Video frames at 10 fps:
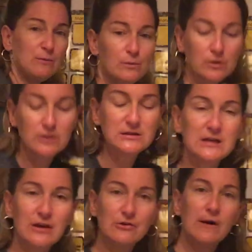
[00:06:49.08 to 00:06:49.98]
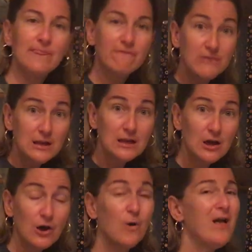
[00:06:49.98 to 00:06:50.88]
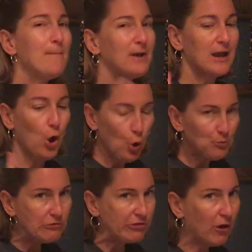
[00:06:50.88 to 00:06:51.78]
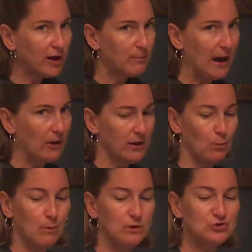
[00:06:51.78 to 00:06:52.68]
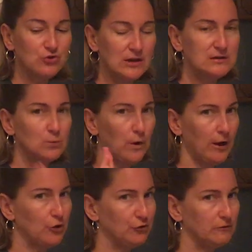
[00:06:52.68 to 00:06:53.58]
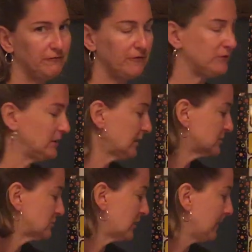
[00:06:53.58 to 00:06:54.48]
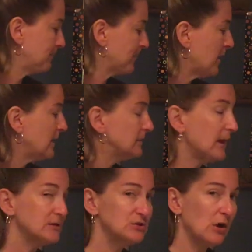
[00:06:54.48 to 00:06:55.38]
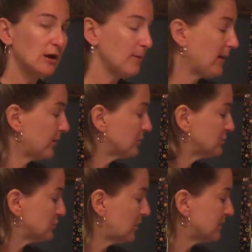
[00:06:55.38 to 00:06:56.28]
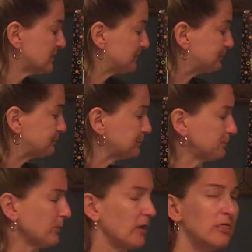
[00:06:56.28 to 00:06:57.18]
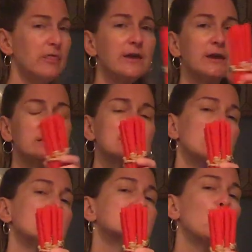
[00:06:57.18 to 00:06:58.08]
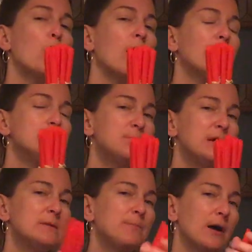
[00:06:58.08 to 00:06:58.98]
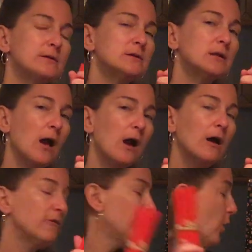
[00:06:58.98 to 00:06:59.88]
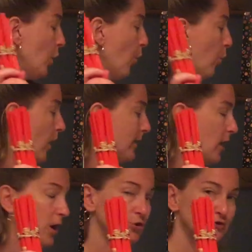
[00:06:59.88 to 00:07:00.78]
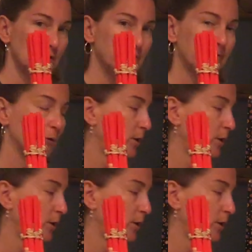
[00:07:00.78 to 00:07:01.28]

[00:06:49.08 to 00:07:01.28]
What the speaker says: We weren't together on the video, but I hope you thought about it when we traced 150 yesterday. Let's talk about our straws. This is one big bundle of 100 for